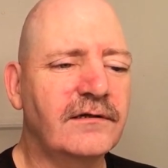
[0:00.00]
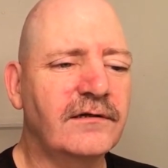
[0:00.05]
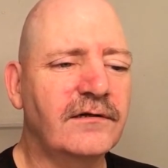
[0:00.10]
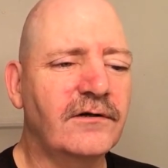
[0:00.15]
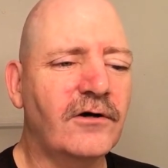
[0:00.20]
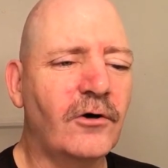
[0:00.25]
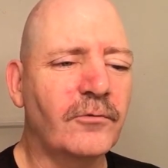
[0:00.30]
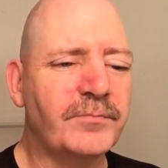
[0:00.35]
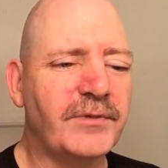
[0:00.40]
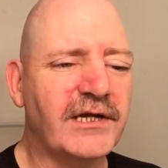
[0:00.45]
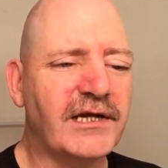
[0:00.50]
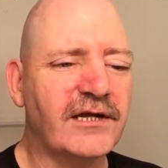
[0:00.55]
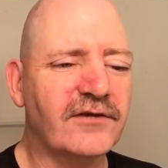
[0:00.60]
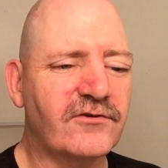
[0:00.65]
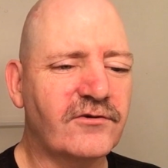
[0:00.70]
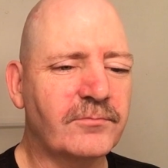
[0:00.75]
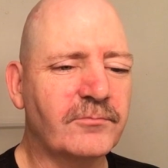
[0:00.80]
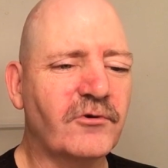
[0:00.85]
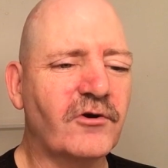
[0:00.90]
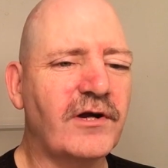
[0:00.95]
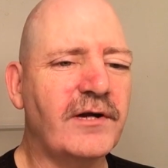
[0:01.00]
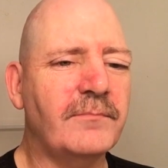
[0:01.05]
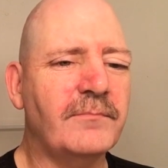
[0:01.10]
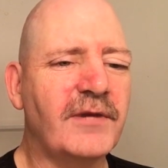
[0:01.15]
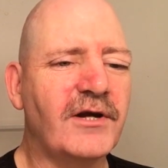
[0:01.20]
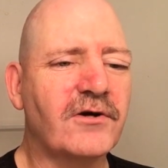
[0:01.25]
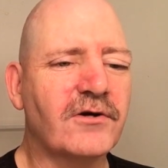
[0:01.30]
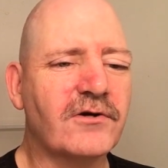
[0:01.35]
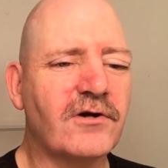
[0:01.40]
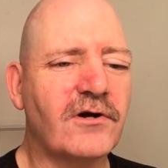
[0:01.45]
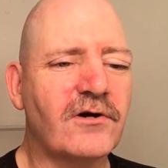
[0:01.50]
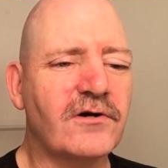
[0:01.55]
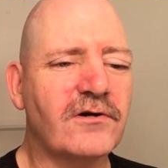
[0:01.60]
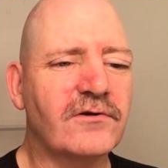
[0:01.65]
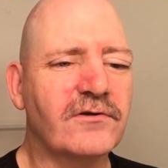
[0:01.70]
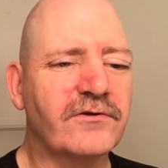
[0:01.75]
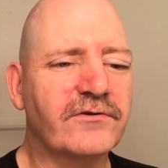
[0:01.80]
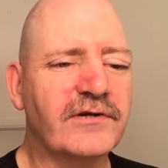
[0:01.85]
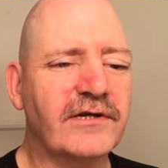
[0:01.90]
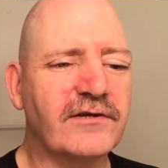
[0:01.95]
hope you get some great mail
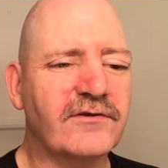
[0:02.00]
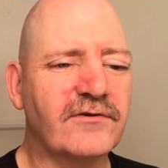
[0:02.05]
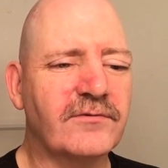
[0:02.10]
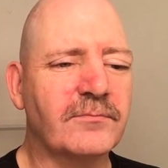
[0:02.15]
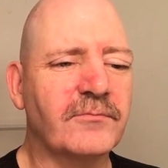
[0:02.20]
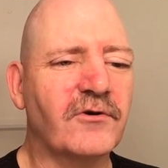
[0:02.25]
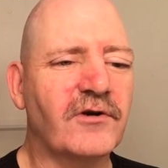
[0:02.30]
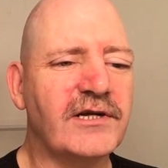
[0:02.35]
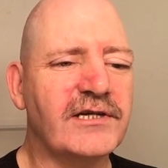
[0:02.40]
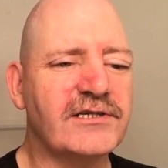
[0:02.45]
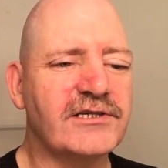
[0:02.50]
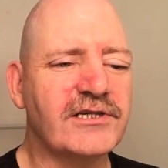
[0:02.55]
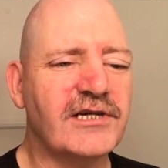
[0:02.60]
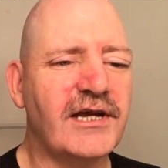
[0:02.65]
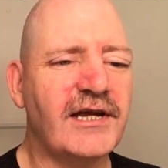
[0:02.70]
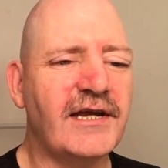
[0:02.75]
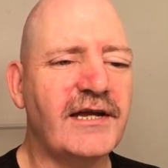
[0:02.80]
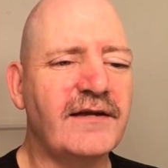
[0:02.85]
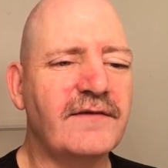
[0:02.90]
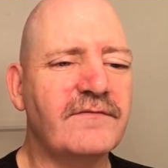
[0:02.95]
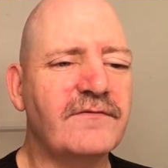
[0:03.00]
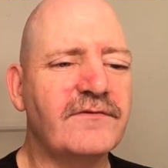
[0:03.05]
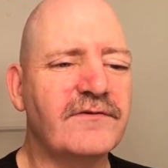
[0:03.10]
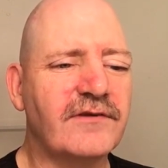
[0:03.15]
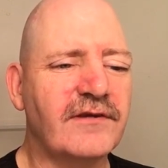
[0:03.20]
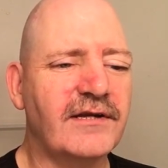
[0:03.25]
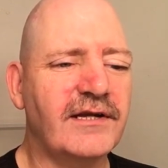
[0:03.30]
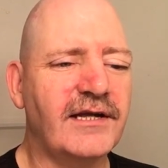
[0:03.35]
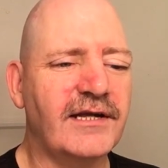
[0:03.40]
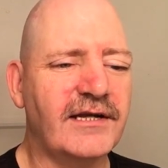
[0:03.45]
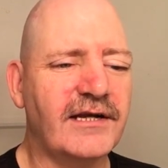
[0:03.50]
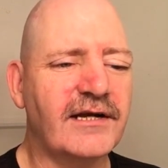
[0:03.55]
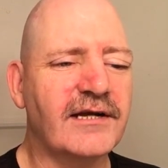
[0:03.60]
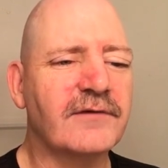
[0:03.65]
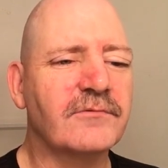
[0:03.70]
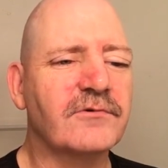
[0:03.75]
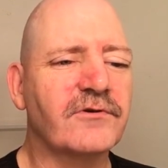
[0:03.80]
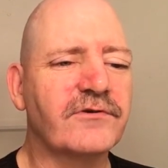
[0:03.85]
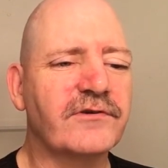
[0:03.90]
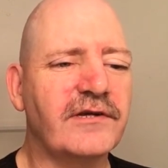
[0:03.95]
calls, get some great shaves, and I
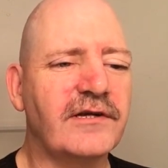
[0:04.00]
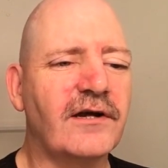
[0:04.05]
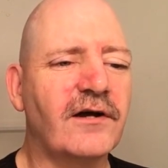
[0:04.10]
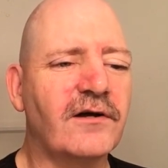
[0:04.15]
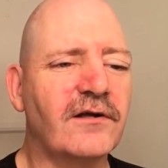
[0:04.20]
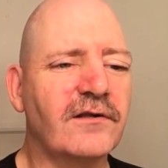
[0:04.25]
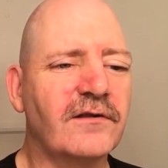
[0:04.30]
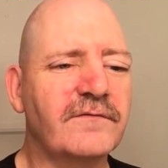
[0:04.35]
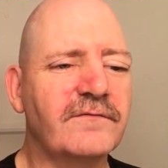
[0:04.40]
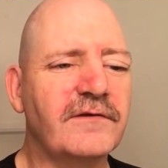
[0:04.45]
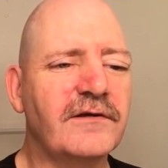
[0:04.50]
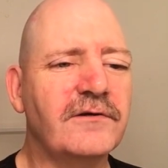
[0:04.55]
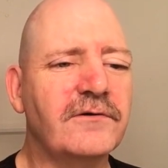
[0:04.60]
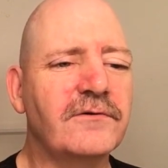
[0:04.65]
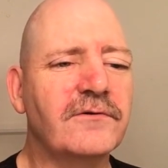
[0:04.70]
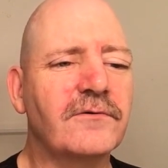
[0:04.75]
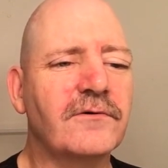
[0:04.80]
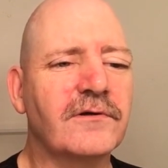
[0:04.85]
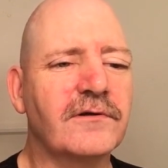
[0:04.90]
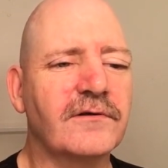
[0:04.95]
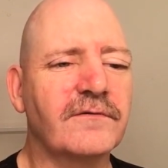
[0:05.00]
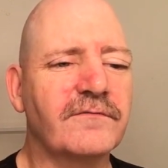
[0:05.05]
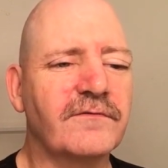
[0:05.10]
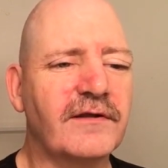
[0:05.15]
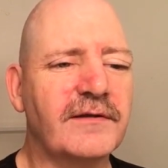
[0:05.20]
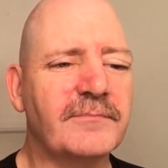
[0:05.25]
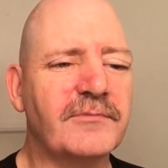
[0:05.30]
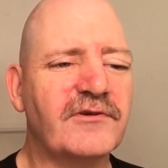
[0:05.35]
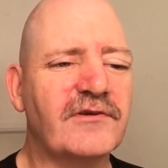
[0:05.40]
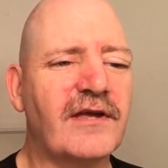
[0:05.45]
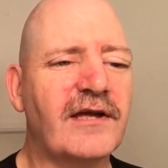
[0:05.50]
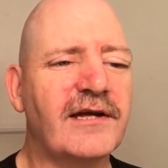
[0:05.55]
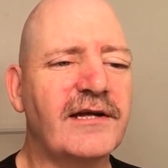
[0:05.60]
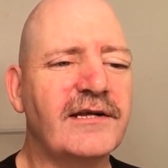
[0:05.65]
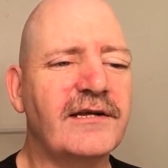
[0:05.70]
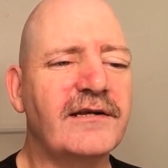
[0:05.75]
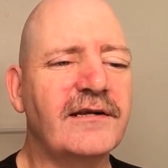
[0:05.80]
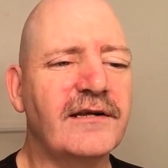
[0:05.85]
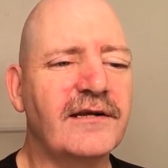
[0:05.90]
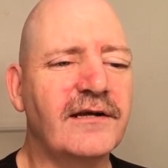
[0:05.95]
will see all of you on the flip
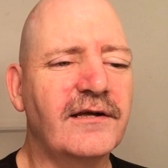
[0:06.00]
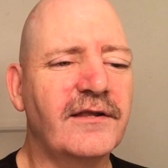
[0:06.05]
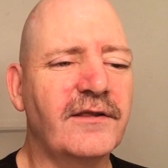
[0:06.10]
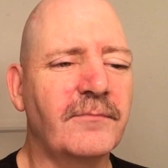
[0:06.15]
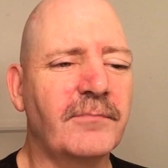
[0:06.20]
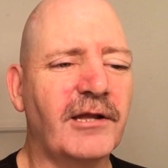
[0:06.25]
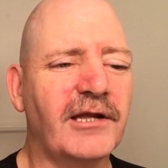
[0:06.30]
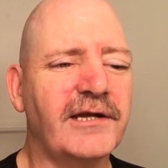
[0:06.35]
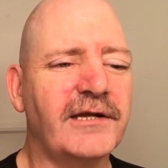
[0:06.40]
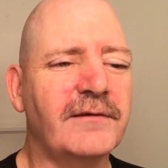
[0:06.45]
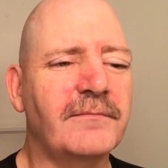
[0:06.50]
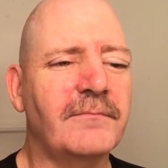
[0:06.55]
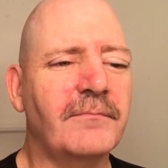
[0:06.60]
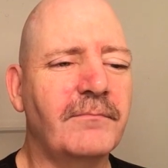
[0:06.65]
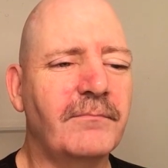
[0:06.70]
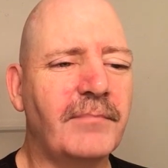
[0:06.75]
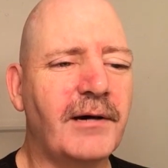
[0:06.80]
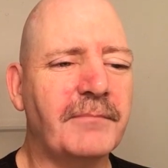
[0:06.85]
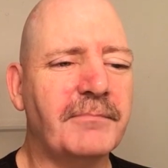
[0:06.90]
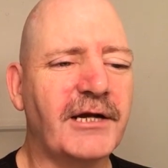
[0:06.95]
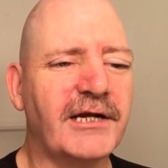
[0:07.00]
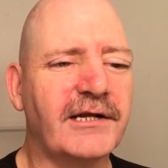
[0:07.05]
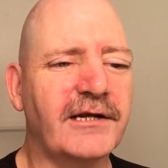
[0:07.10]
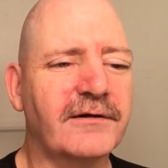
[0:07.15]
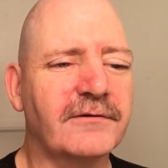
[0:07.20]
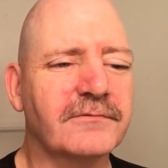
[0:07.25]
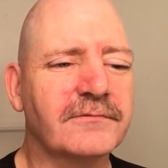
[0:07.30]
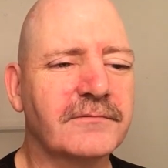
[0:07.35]
side of the blade. Bye-bye now.